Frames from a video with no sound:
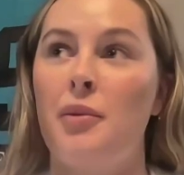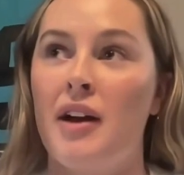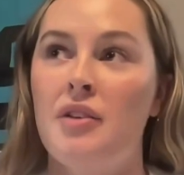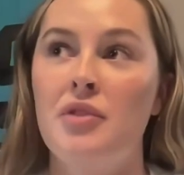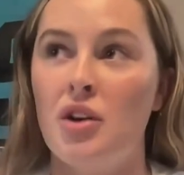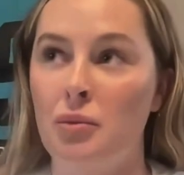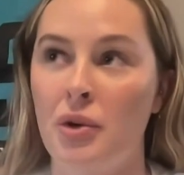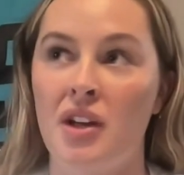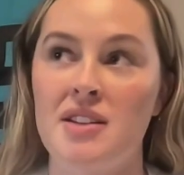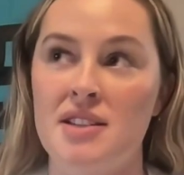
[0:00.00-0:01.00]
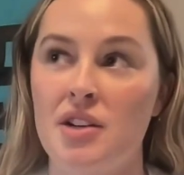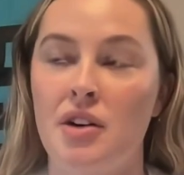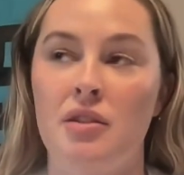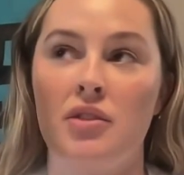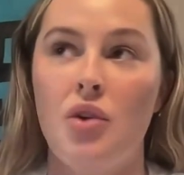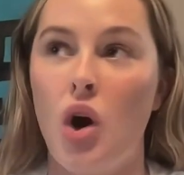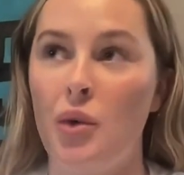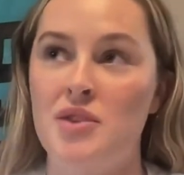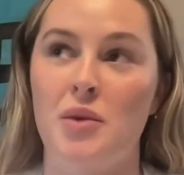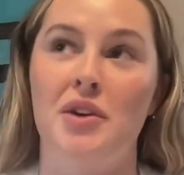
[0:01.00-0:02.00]
kind of, you know, bookends the year. You
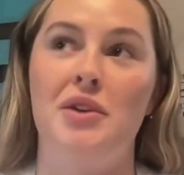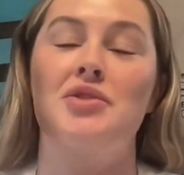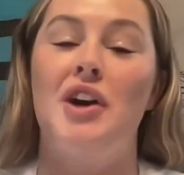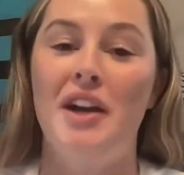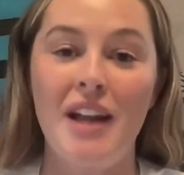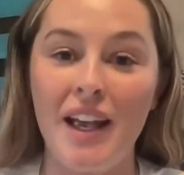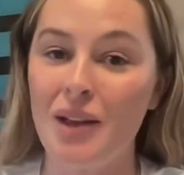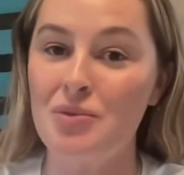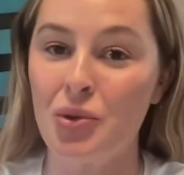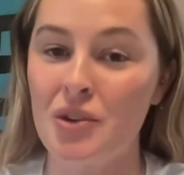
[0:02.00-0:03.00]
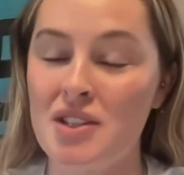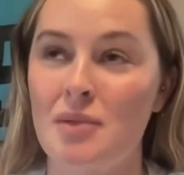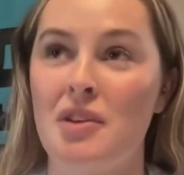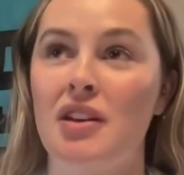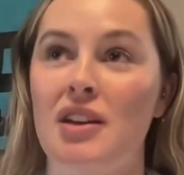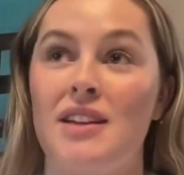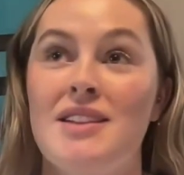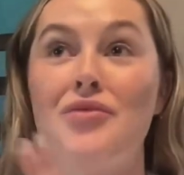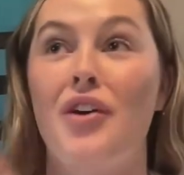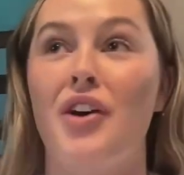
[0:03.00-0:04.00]
always want to try and aim towards something like that.
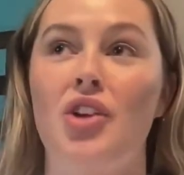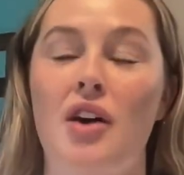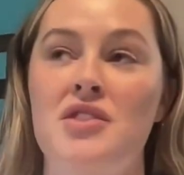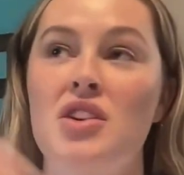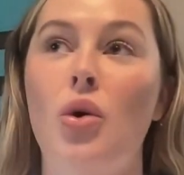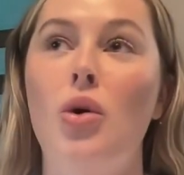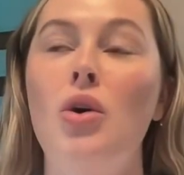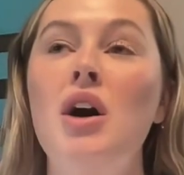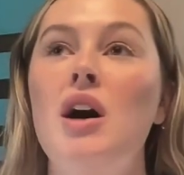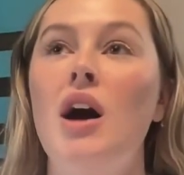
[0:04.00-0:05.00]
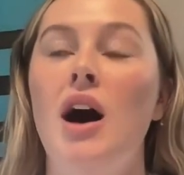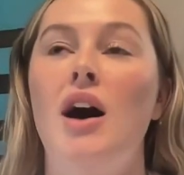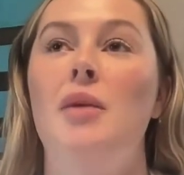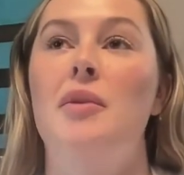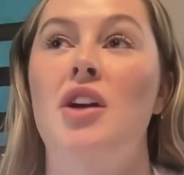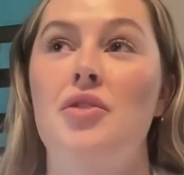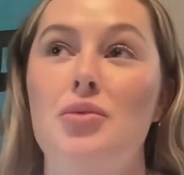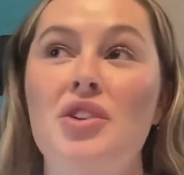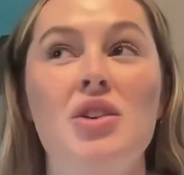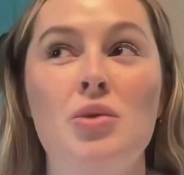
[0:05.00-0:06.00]
That's a very lofty goal. Another
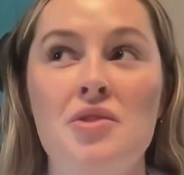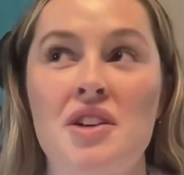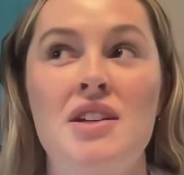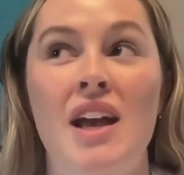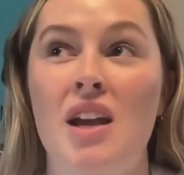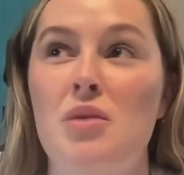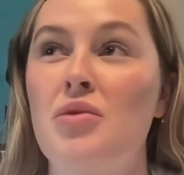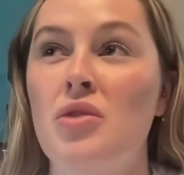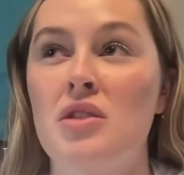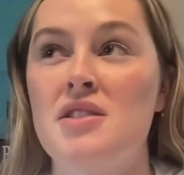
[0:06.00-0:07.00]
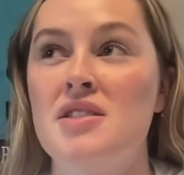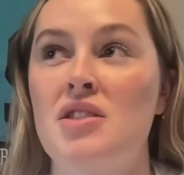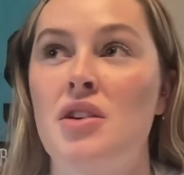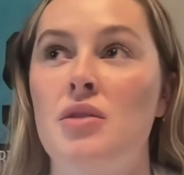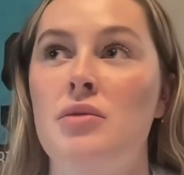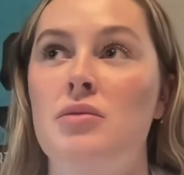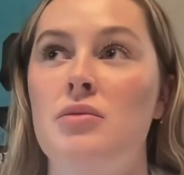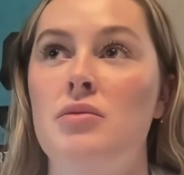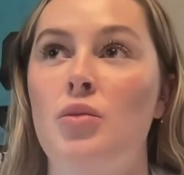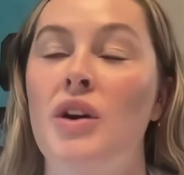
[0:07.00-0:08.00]
really cool thing to aim for is, you know,
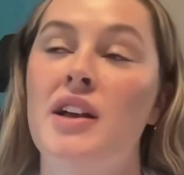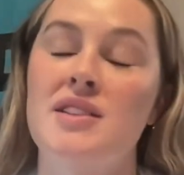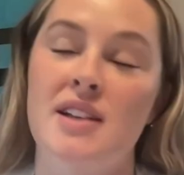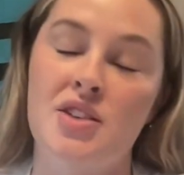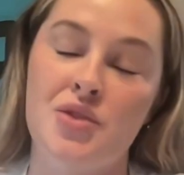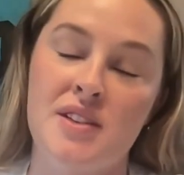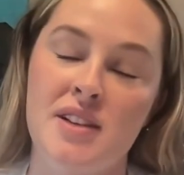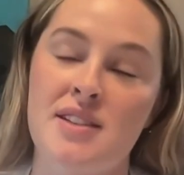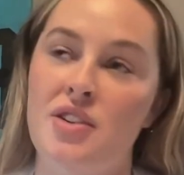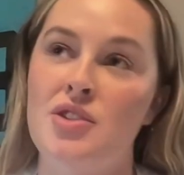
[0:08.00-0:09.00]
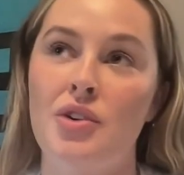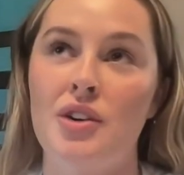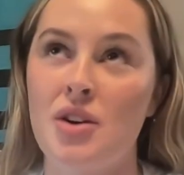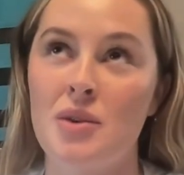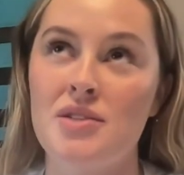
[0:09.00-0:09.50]
winning a stakes race at Saratoga is always